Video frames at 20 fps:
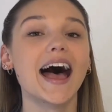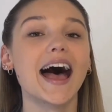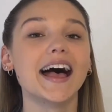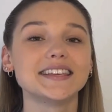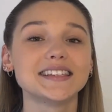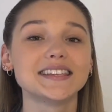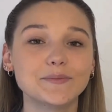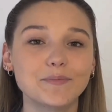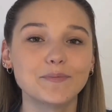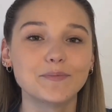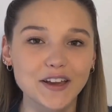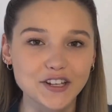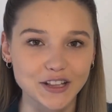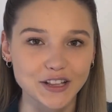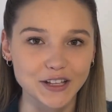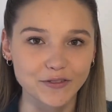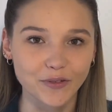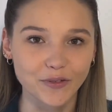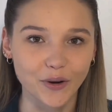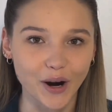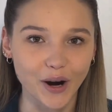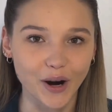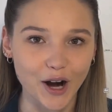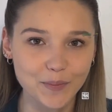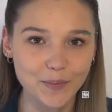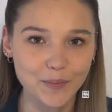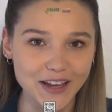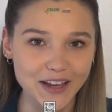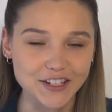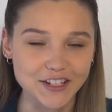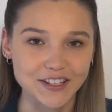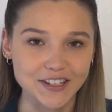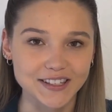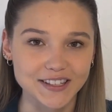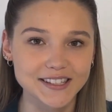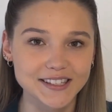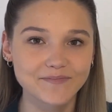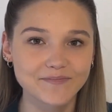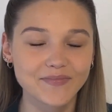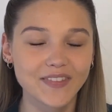especially for our
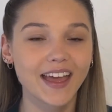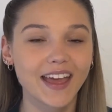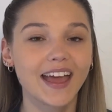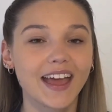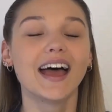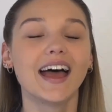patients.